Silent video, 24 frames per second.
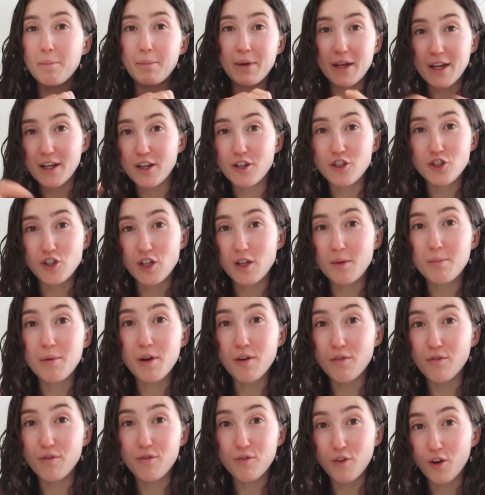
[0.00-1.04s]
being a sheep
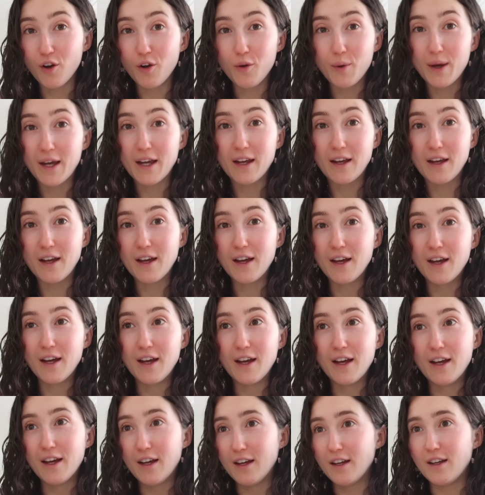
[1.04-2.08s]
and following
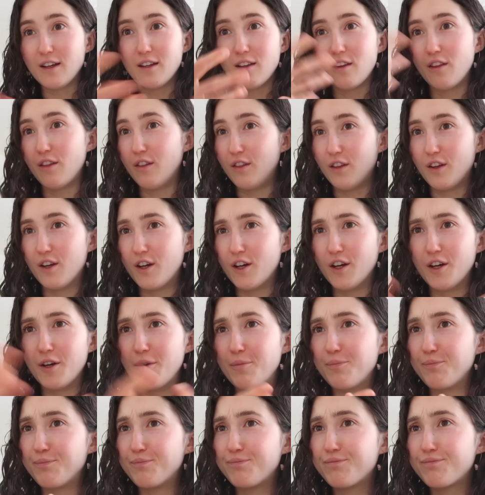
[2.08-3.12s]

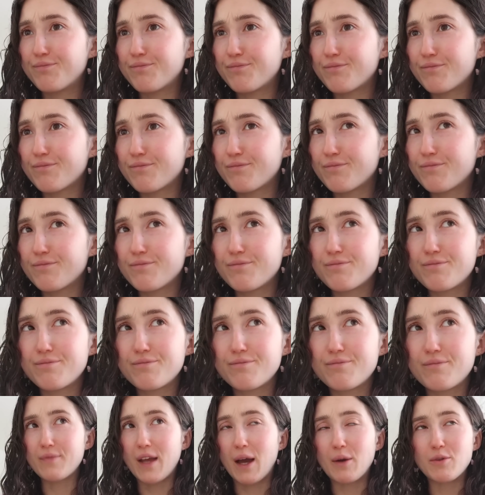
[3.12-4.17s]
the,
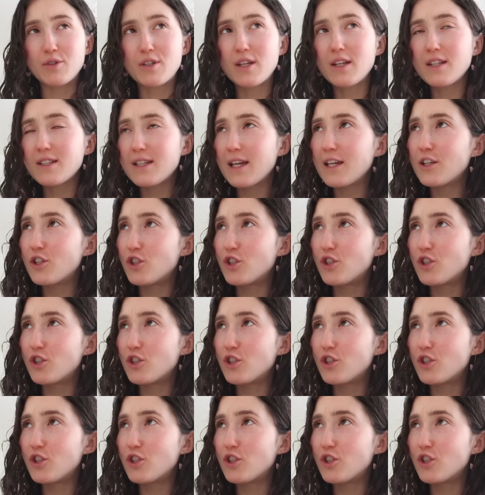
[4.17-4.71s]
I was going to say